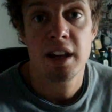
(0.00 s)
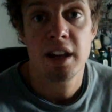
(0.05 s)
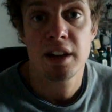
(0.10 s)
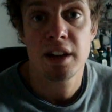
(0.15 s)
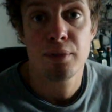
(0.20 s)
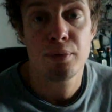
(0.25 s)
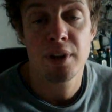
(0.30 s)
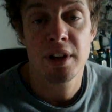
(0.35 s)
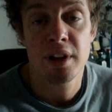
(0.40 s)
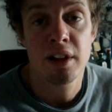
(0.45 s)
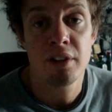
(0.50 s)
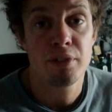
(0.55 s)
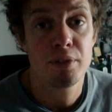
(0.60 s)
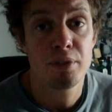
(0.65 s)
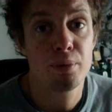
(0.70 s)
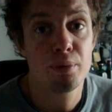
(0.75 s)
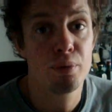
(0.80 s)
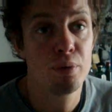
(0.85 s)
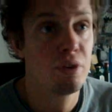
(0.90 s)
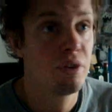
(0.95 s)
And I felt
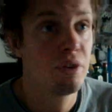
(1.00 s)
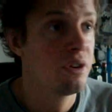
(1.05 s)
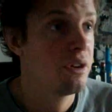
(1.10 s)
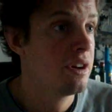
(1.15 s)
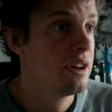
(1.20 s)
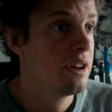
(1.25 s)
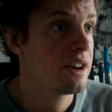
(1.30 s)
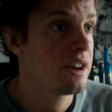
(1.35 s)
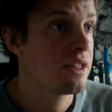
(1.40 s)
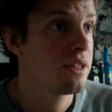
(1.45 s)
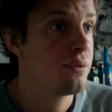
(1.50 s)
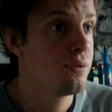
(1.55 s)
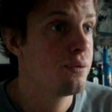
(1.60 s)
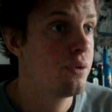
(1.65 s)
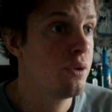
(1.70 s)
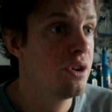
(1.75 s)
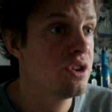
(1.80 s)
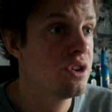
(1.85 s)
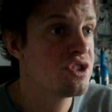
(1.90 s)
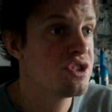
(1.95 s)
for like the
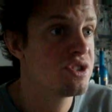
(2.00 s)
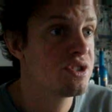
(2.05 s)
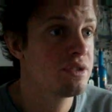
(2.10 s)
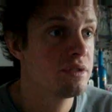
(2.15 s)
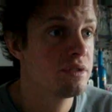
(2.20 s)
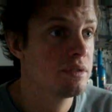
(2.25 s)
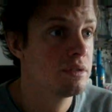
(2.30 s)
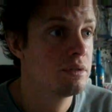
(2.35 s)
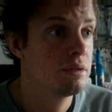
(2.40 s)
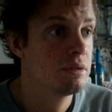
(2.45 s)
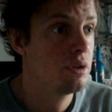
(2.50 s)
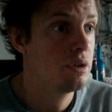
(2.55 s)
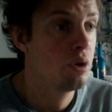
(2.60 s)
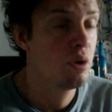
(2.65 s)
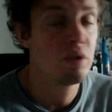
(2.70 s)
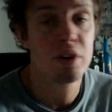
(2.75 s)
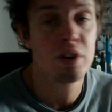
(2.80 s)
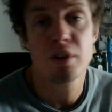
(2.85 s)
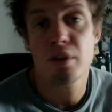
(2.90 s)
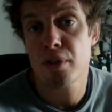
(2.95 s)

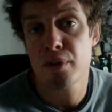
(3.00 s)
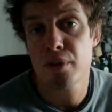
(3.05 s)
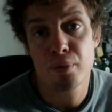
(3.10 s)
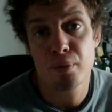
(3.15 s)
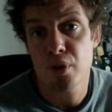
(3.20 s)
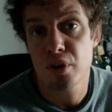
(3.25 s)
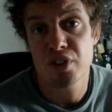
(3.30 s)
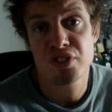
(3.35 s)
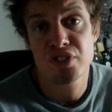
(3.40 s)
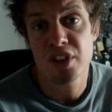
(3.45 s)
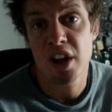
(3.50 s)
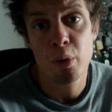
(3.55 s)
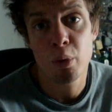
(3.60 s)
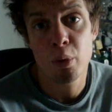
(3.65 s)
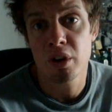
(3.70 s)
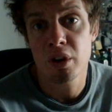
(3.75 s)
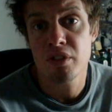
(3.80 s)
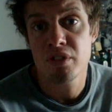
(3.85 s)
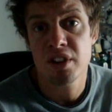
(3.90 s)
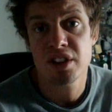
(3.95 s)
first
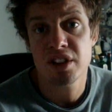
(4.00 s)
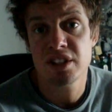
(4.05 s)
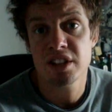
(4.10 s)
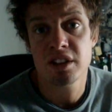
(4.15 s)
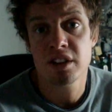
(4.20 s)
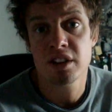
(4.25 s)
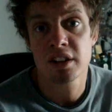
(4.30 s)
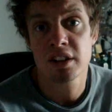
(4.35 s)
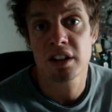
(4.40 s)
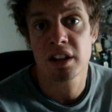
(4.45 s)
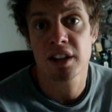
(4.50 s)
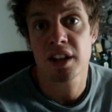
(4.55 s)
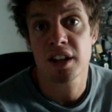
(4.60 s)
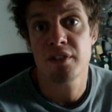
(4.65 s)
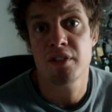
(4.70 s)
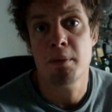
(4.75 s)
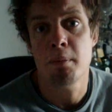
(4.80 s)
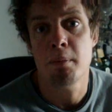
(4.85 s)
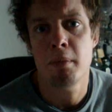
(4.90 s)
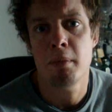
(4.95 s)
hour, they did not like
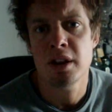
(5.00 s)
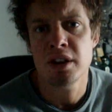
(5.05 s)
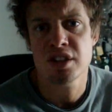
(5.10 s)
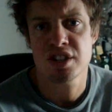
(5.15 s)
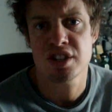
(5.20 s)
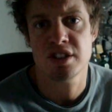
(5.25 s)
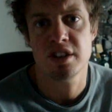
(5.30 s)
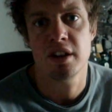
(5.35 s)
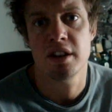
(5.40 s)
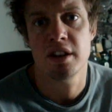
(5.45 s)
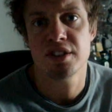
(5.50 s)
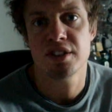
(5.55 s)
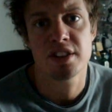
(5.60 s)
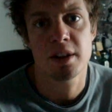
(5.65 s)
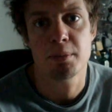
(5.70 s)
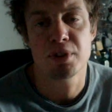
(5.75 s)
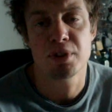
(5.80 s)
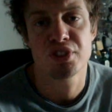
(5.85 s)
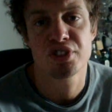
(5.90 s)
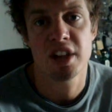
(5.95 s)
even mention
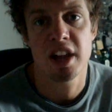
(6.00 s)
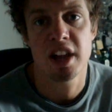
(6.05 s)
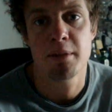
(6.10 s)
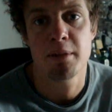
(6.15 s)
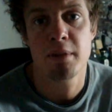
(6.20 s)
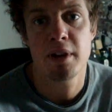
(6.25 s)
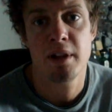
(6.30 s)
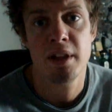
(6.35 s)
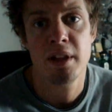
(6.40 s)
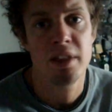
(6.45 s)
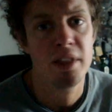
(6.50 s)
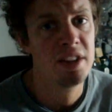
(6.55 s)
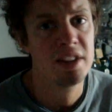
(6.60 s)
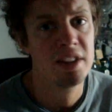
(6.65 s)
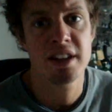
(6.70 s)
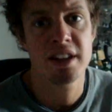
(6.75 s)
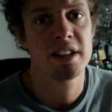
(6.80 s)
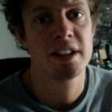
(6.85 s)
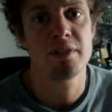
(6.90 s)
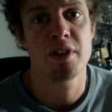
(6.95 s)
SummerSlam. They
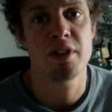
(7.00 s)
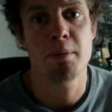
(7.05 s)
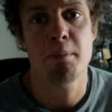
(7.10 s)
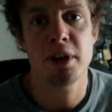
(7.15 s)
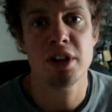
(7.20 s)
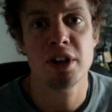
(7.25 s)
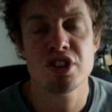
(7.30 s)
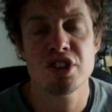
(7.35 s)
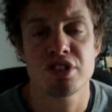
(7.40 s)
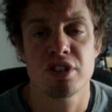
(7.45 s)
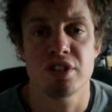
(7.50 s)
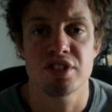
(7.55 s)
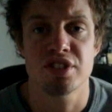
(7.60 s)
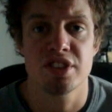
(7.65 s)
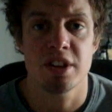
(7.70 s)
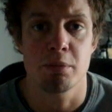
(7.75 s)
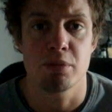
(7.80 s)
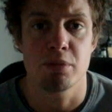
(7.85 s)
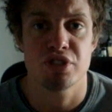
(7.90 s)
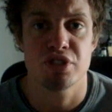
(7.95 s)
didn't even mention
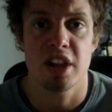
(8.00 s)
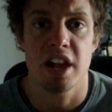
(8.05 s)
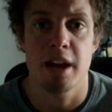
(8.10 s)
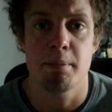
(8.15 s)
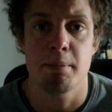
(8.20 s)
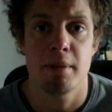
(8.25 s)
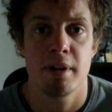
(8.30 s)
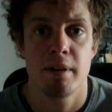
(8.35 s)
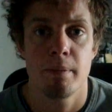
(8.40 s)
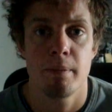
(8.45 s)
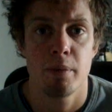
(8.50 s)
SummerSlam.